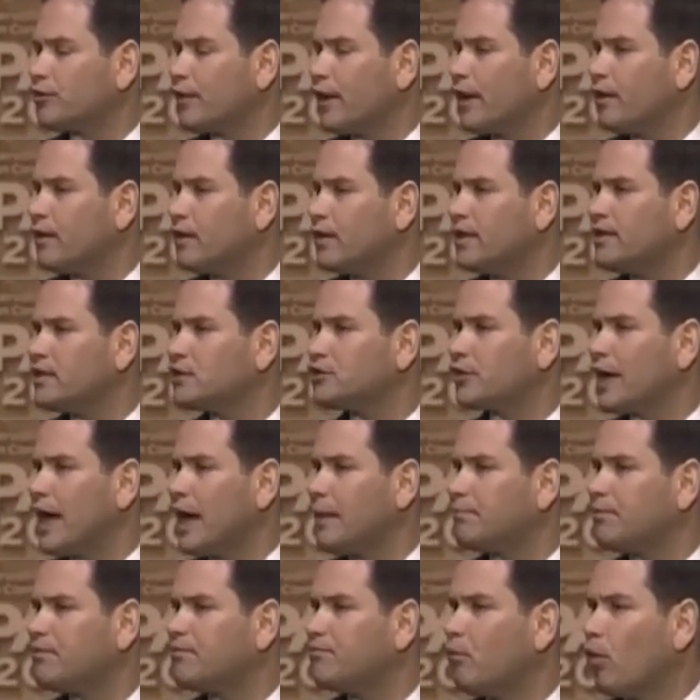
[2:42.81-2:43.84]
or in the
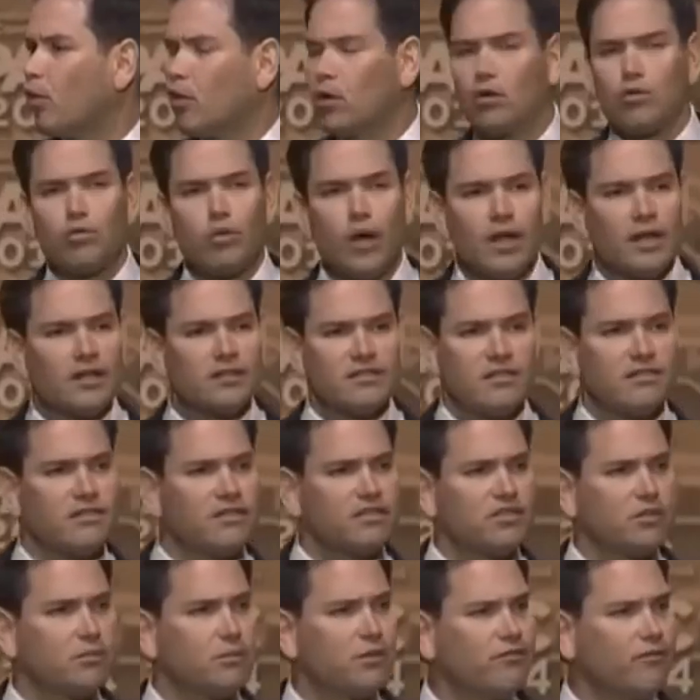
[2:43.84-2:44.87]
trap of moral
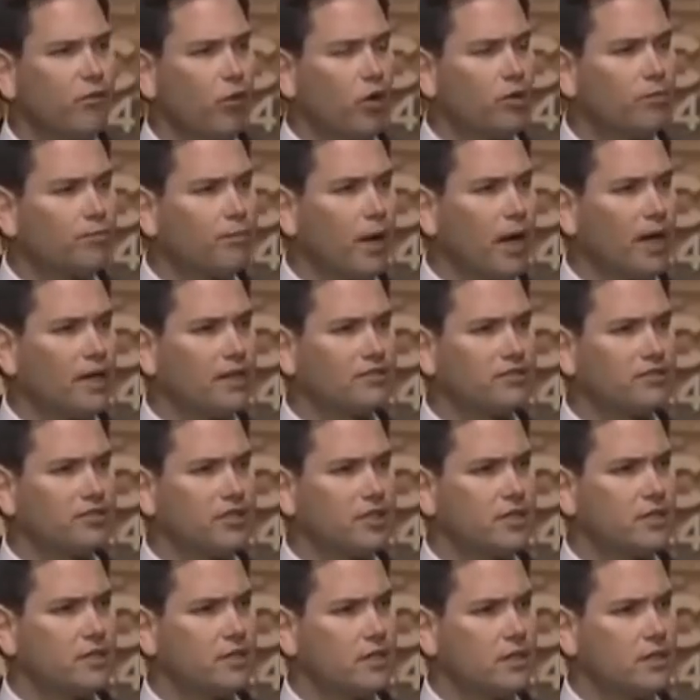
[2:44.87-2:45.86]
relativism in foreign policy,